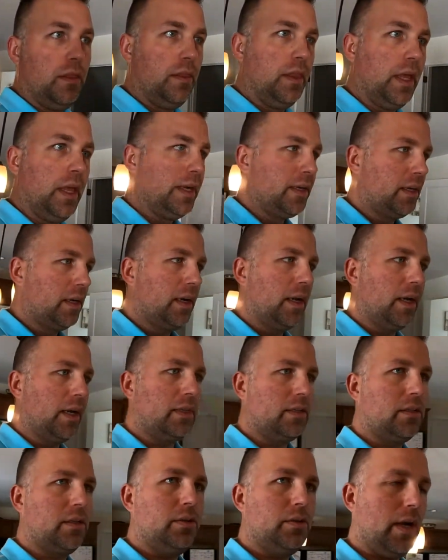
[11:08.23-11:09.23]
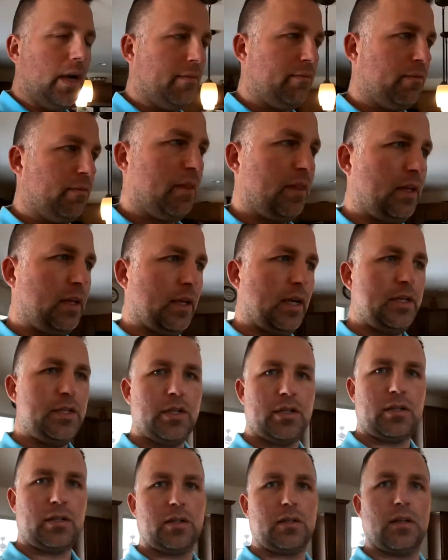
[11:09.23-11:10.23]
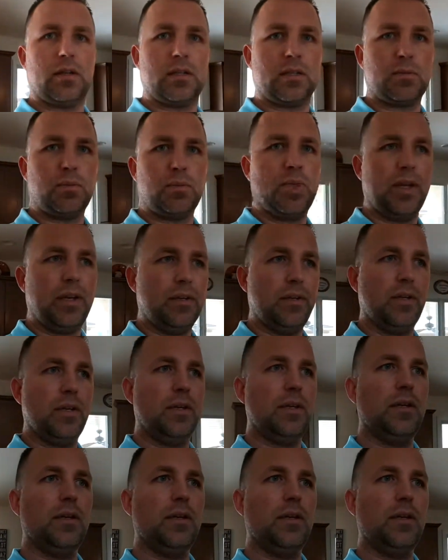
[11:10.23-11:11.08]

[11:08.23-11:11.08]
That connects to everything I just explained.